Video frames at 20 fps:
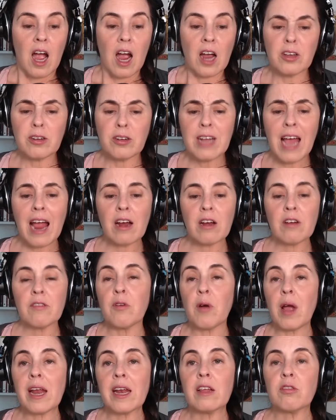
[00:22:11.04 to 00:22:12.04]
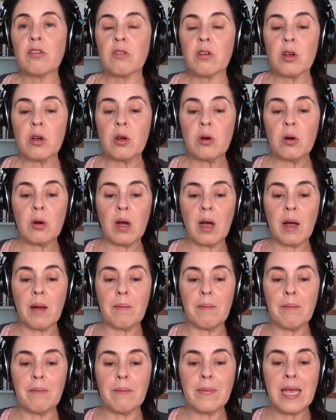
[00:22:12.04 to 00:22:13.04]
Are you tired of wading through
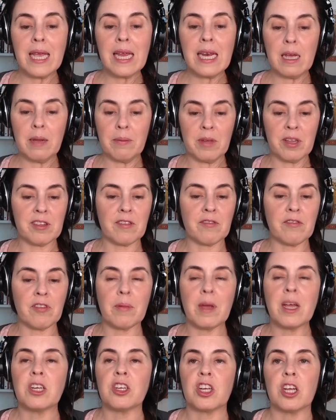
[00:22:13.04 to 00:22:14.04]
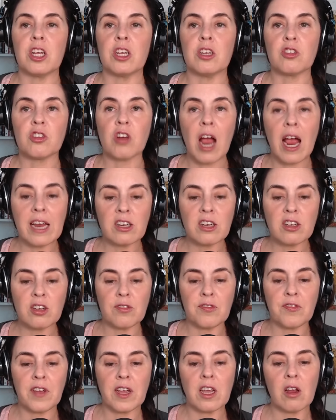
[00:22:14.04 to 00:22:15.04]
media misinformation, trying to
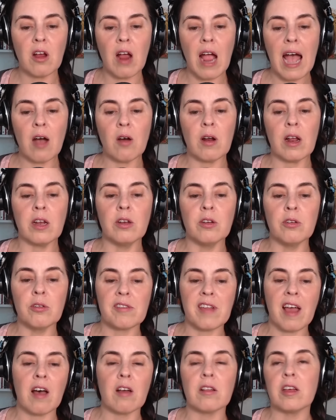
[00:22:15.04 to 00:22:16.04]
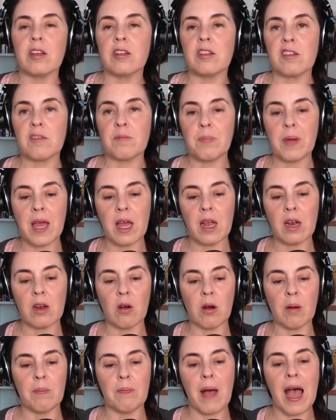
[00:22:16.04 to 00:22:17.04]
figure out a news outlet's spin
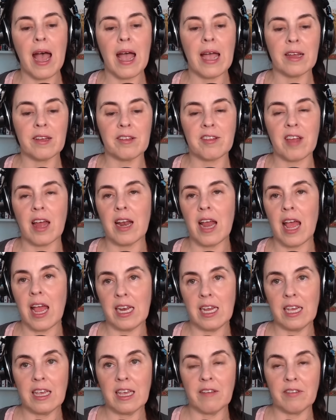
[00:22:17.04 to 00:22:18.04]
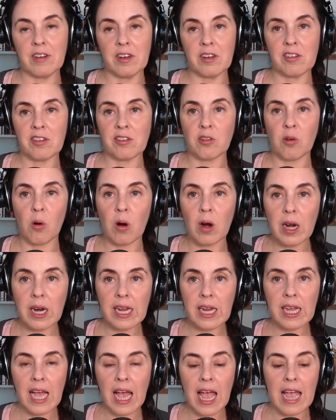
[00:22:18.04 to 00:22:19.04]
or bias on any given
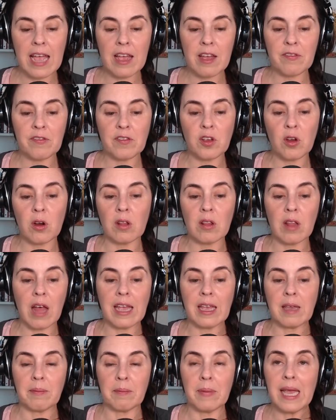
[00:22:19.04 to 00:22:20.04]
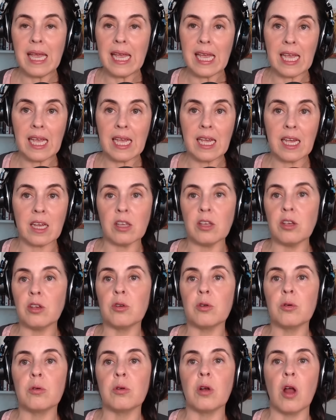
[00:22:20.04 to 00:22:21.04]
story? If you're like me,
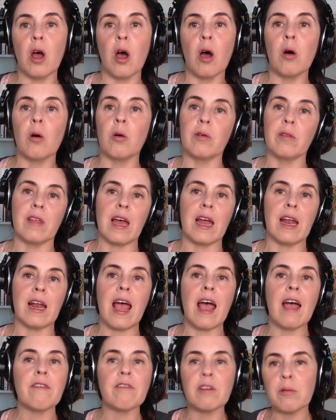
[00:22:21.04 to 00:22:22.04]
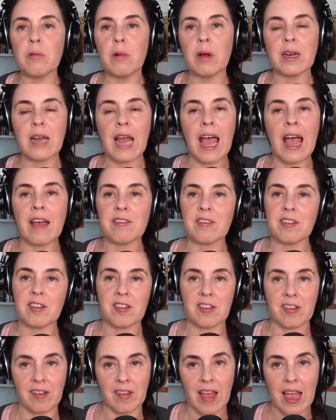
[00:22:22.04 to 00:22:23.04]
you know that everyone has a
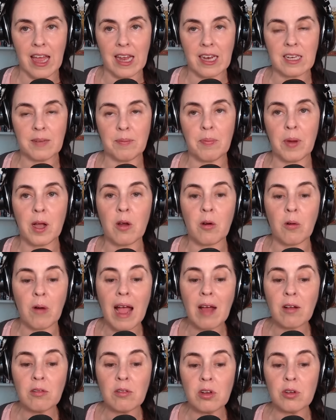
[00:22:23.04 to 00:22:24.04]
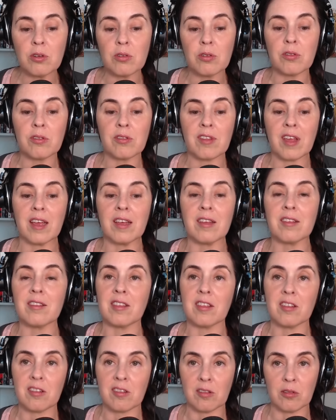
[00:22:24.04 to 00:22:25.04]
slant, but Ground News
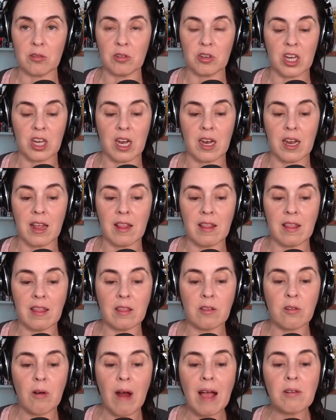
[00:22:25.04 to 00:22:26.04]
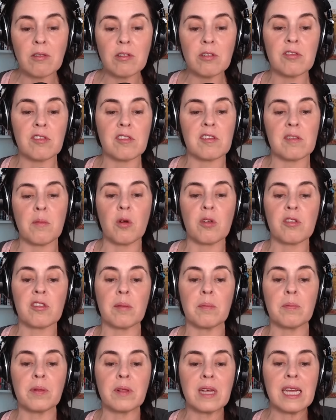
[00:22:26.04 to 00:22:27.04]
is the solution. Ground News is the most
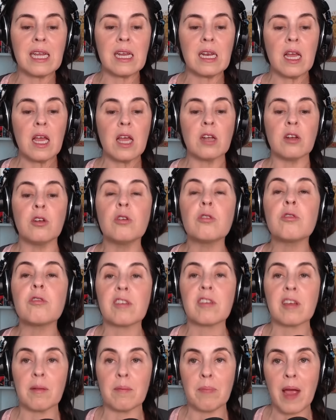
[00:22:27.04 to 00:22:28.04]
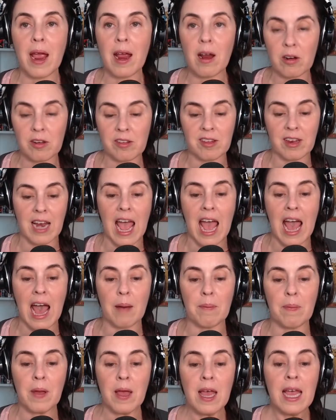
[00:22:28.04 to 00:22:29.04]
complete news comparison
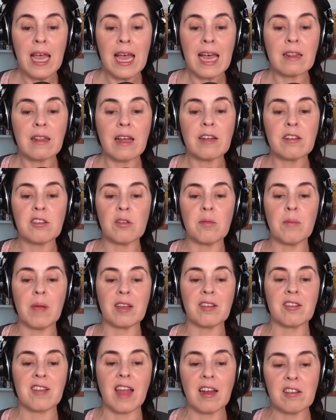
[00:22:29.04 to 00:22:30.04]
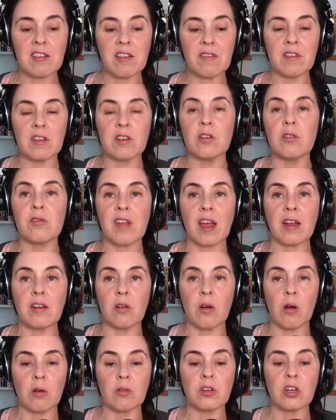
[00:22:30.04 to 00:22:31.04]
app. It lets you make sense of the news on
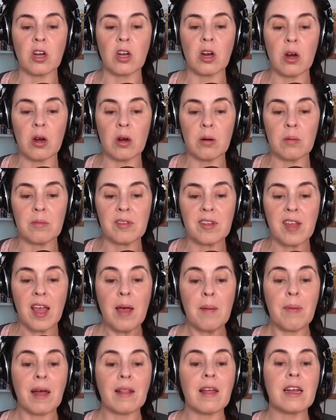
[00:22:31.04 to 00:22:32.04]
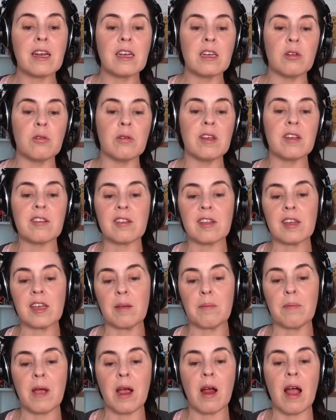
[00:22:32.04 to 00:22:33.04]
your own terms by letting you easily
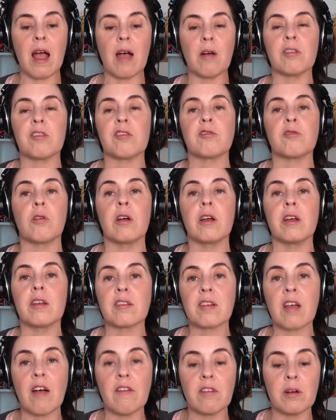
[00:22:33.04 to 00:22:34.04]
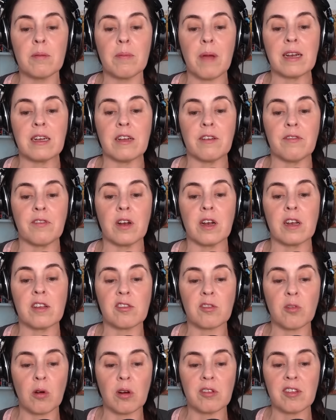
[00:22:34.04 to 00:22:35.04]
compare how a story is covered by different
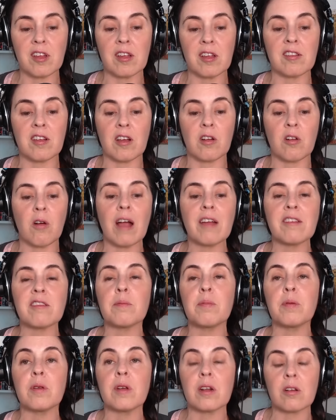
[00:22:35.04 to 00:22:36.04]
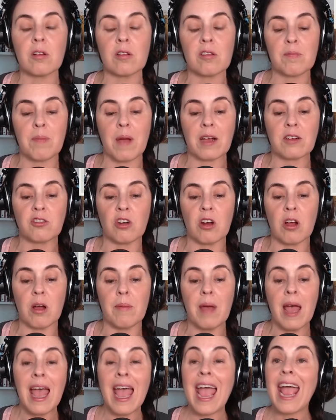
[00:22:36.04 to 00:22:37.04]
sources across the political
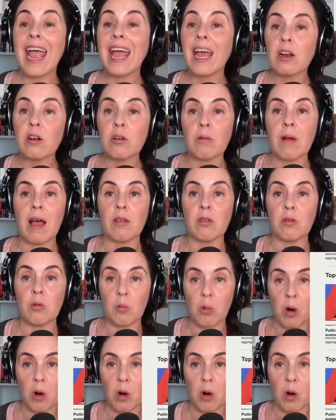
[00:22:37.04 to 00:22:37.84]
spectrum and around the